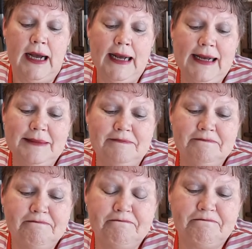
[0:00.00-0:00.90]

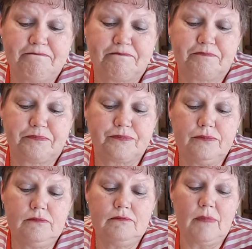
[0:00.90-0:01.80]
Um,
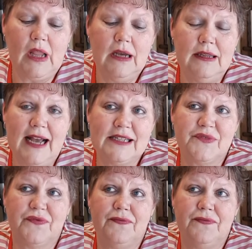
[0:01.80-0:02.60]
last